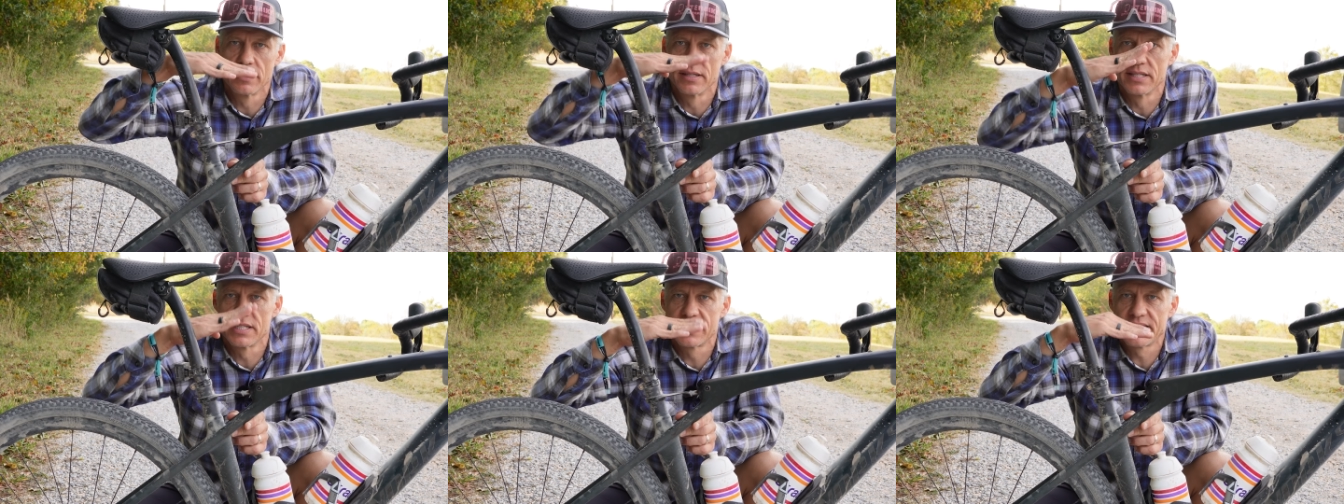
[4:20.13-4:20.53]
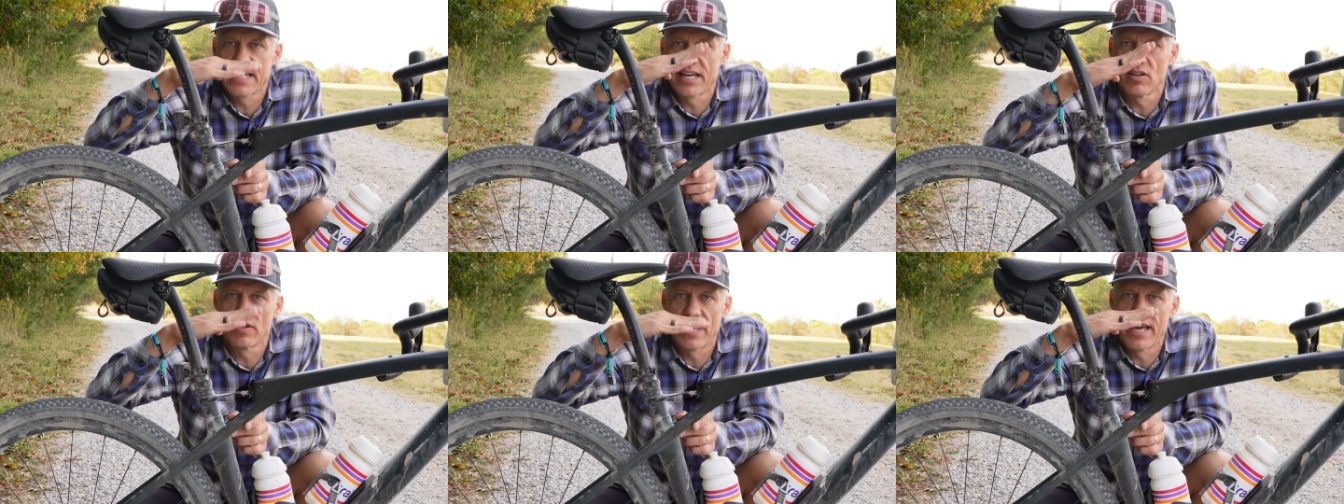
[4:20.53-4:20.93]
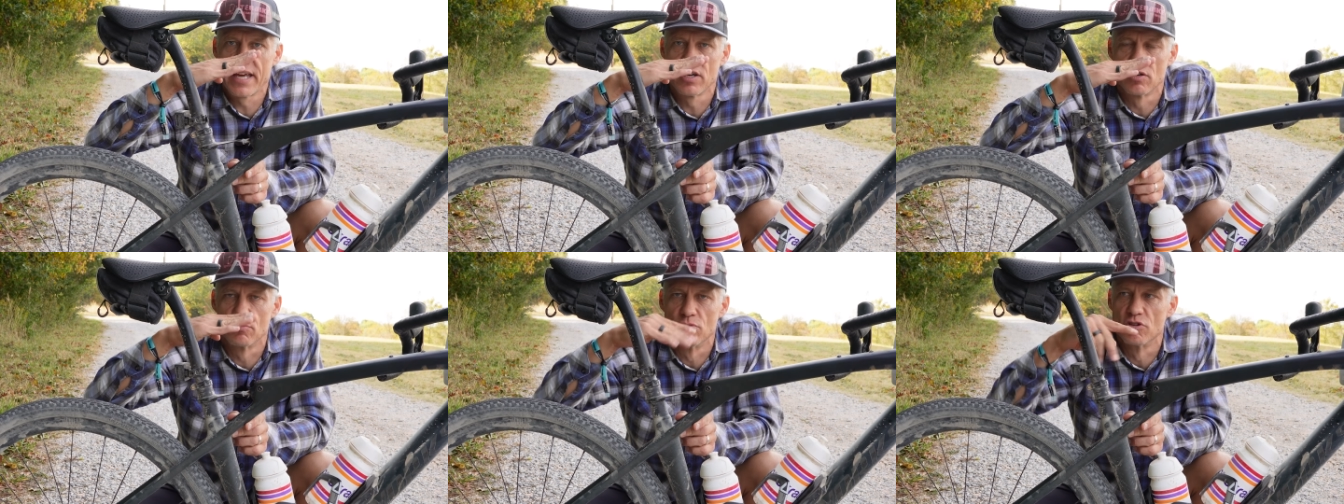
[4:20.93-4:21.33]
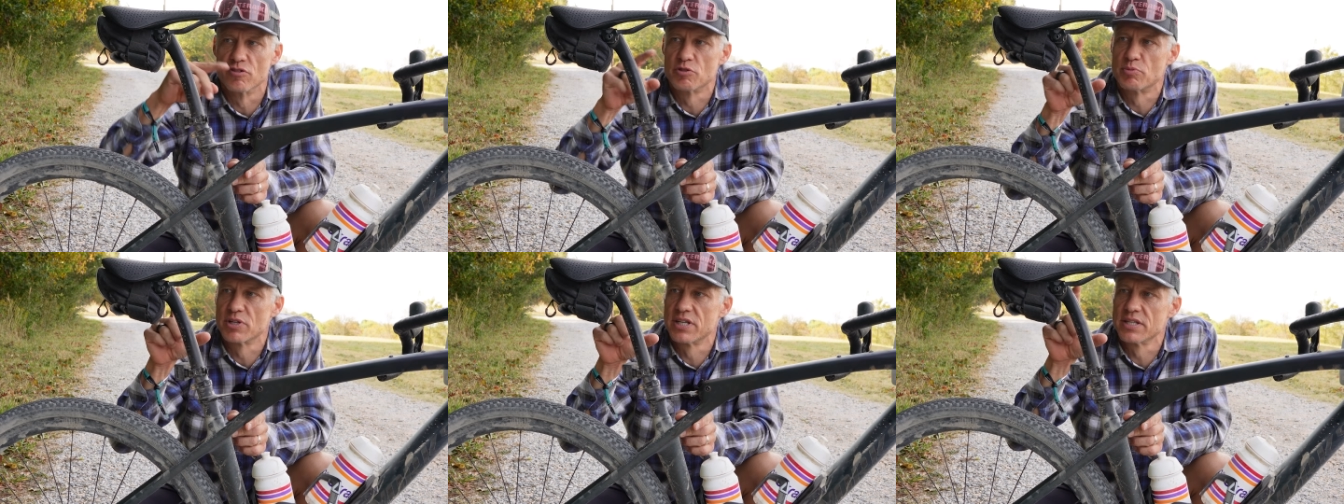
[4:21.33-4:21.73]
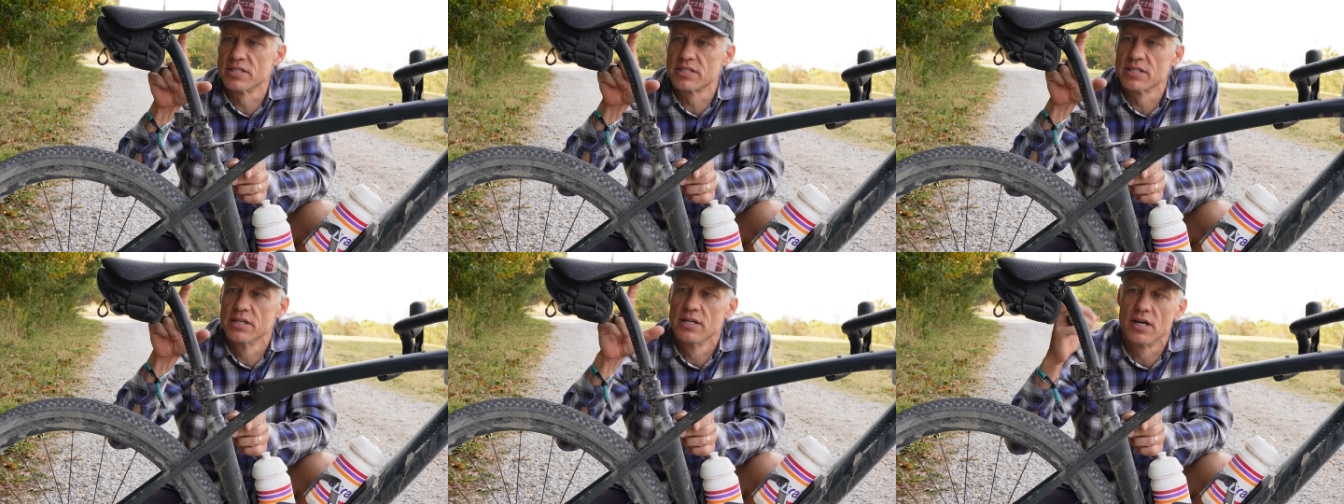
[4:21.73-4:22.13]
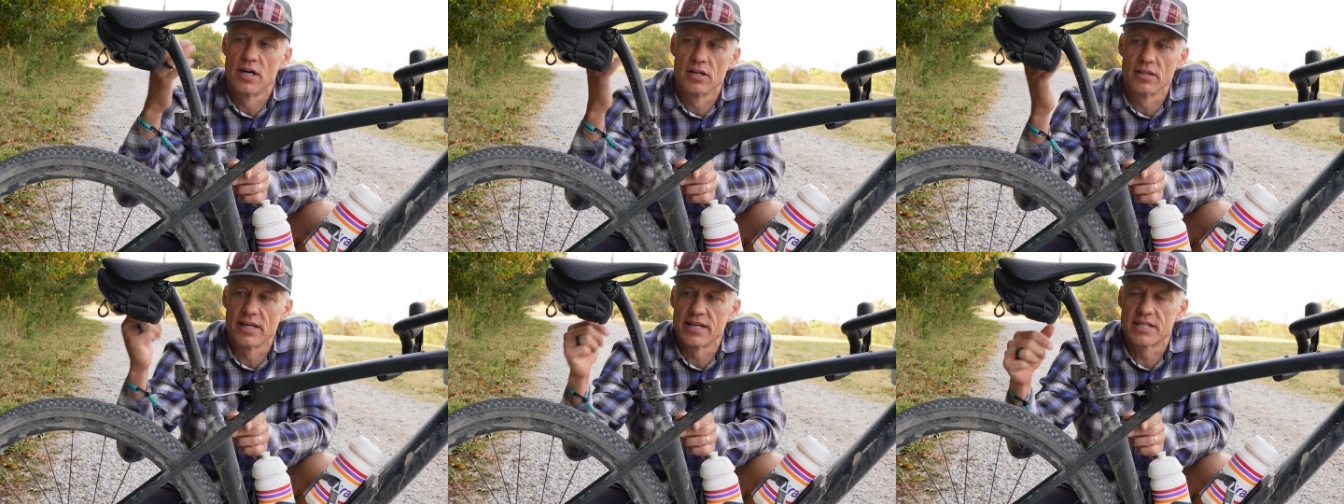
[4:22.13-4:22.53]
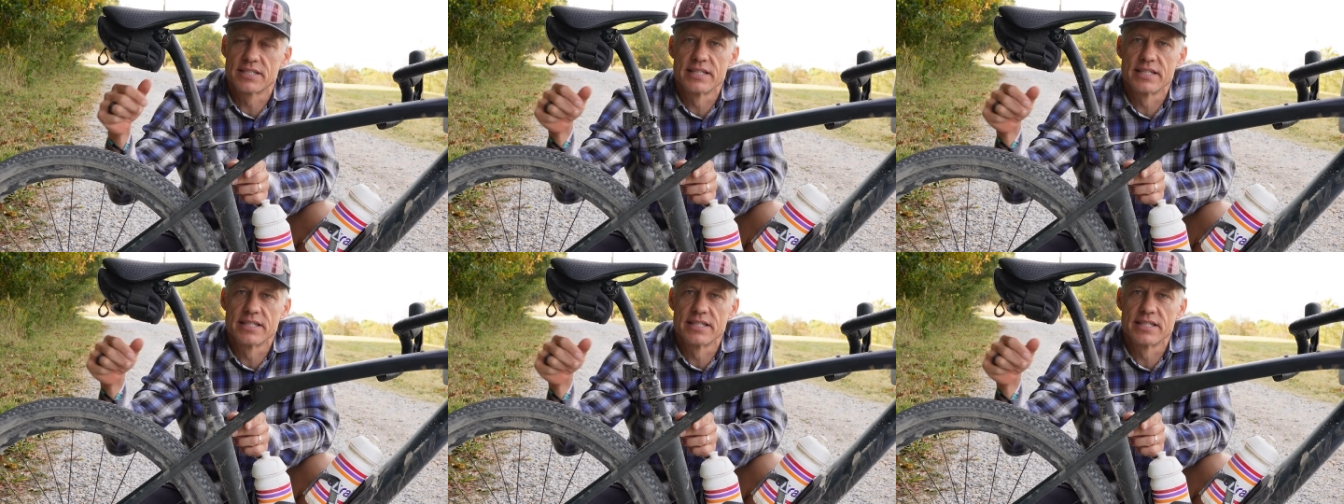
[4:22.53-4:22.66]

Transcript: the saddle angle moves, because unlike,